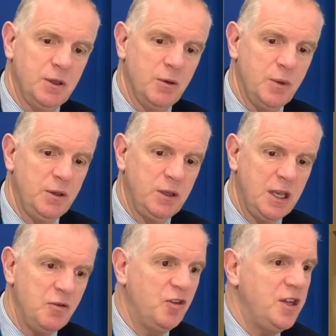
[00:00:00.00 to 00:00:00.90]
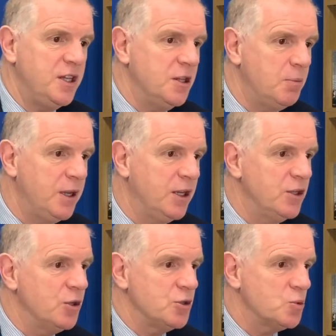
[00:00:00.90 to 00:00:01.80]
we keep feeding the pig and
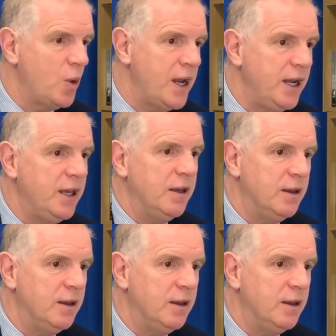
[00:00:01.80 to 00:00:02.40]
not just weighing it.